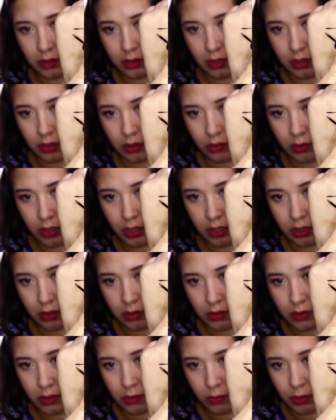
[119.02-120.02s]
going to go ahead
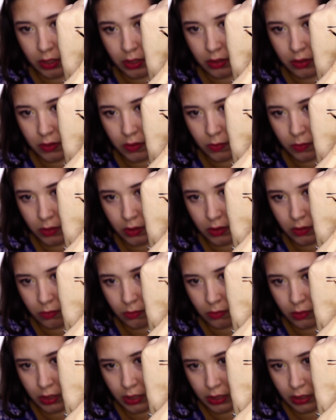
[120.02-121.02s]
and swatch this one as
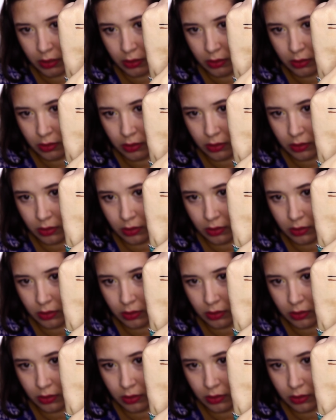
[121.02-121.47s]
well.